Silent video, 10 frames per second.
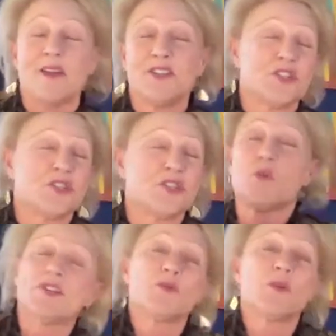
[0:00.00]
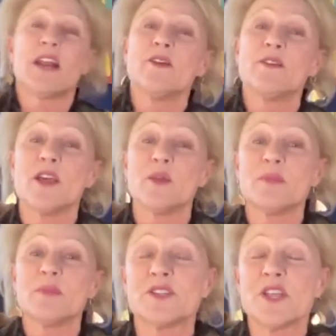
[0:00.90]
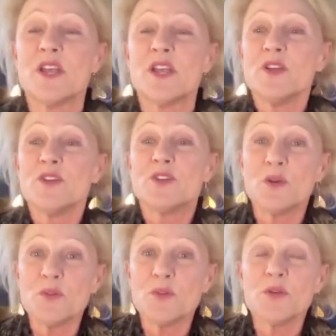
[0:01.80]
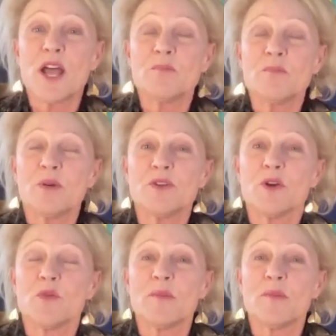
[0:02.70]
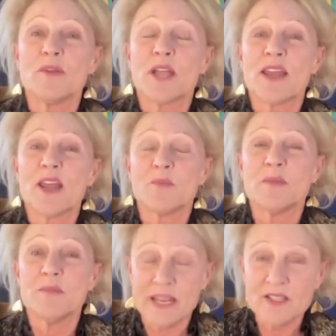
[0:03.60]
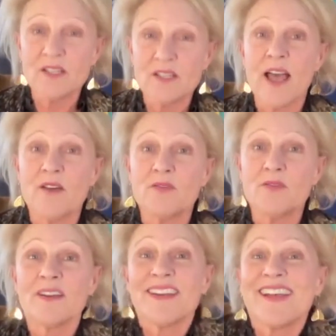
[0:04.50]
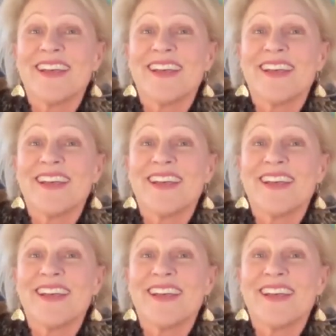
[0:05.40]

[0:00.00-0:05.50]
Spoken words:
I just twitch when I hear that, because don't you and I both know women who cannot be made to laugh?